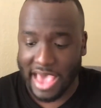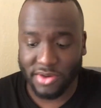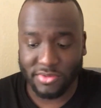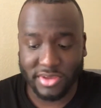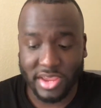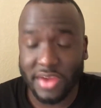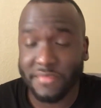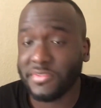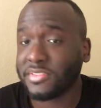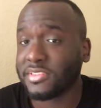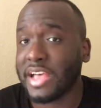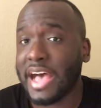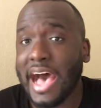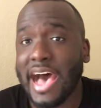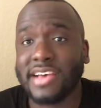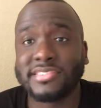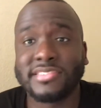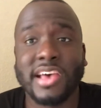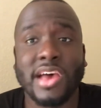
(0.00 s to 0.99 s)
don't care if it's
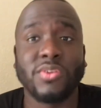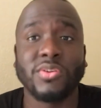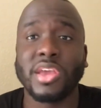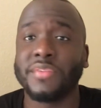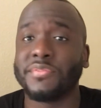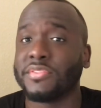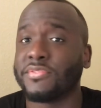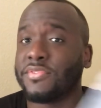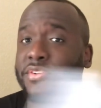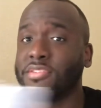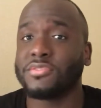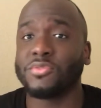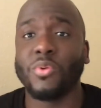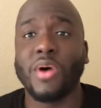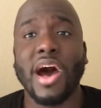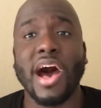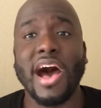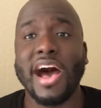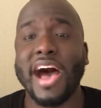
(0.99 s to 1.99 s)
Lhasa. I don't care if it's
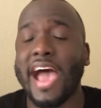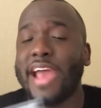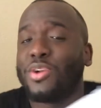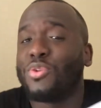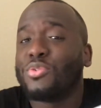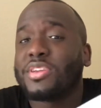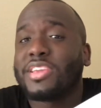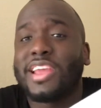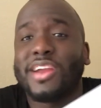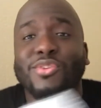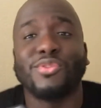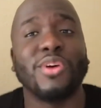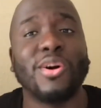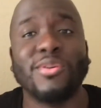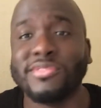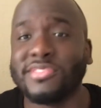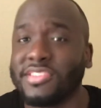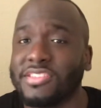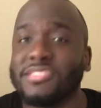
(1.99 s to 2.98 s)
Francois. I don't care who
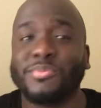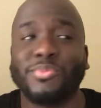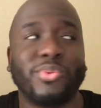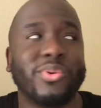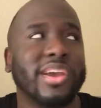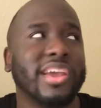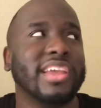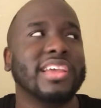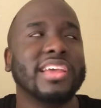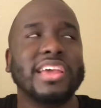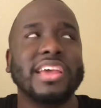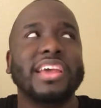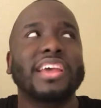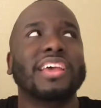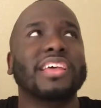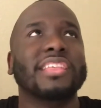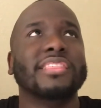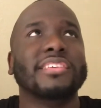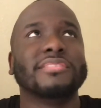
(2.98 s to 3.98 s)
owns it at this point.
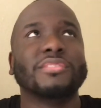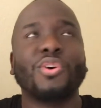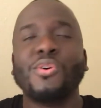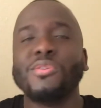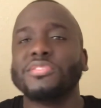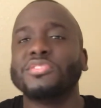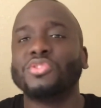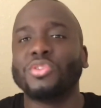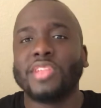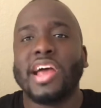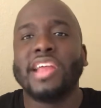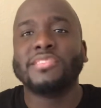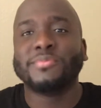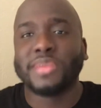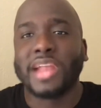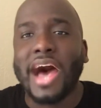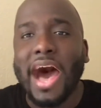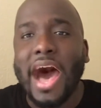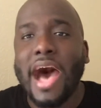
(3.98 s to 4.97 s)
This whole storyline has
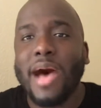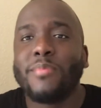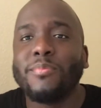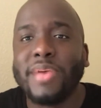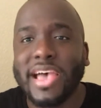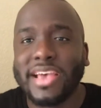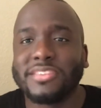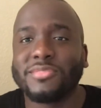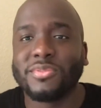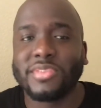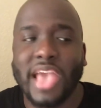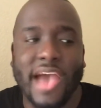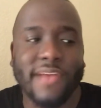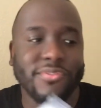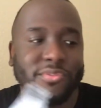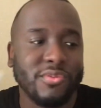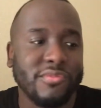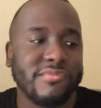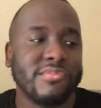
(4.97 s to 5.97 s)
been a hot mess with
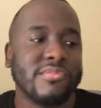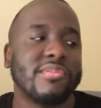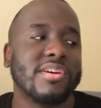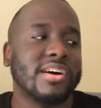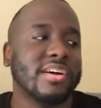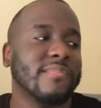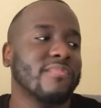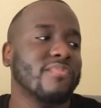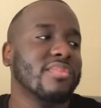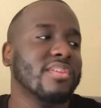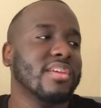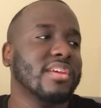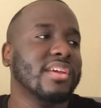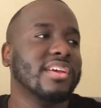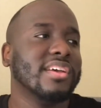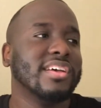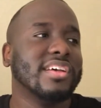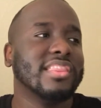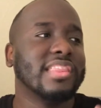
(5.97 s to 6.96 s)
Cafe Ravua.
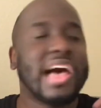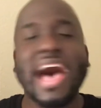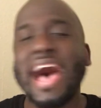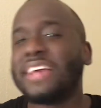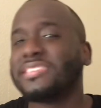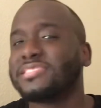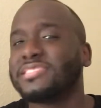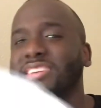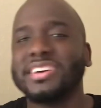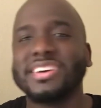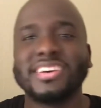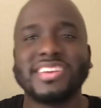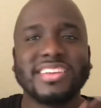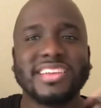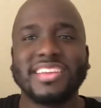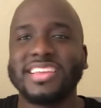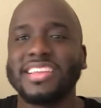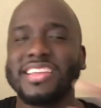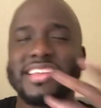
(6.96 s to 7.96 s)
Lhasa,
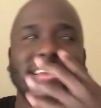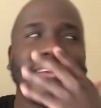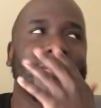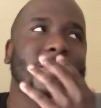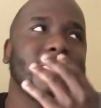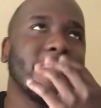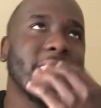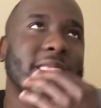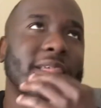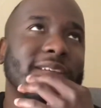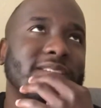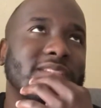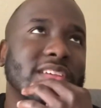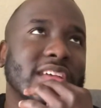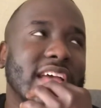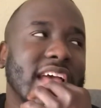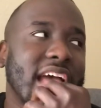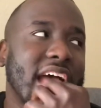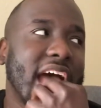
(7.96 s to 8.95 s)

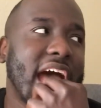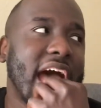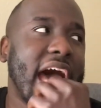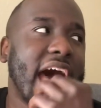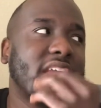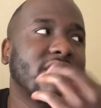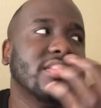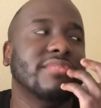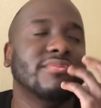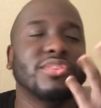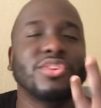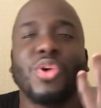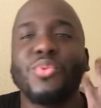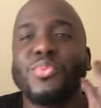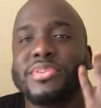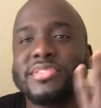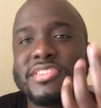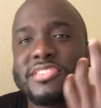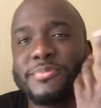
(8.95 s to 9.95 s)
I don't even know
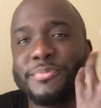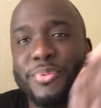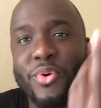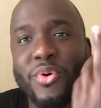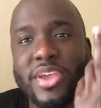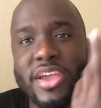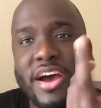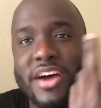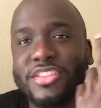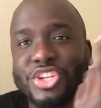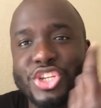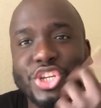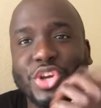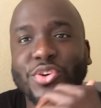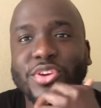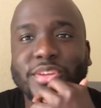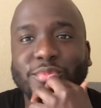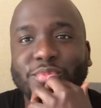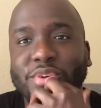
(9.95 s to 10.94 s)
what's his point on the
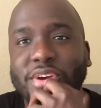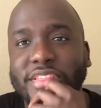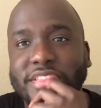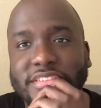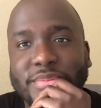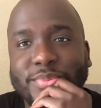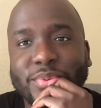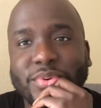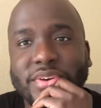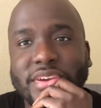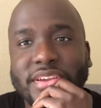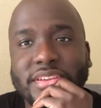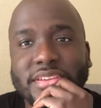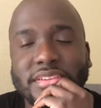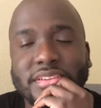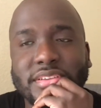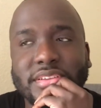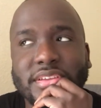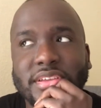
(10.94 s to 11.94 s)
show anymore at this point.
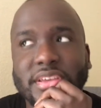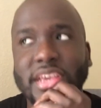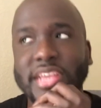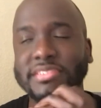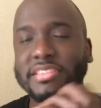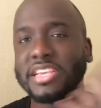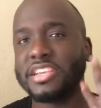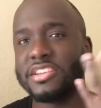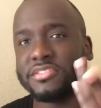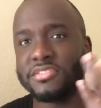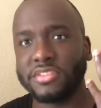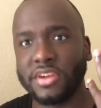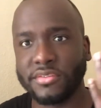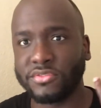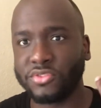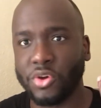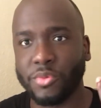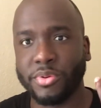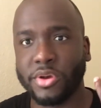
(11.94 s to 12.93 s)
It's like he
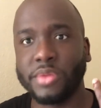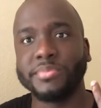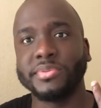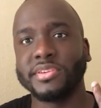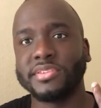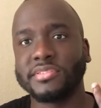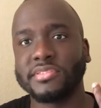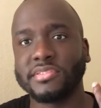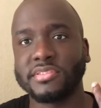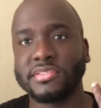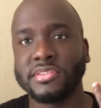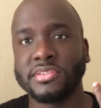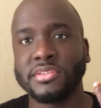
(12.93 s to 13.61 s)
serves no purpose.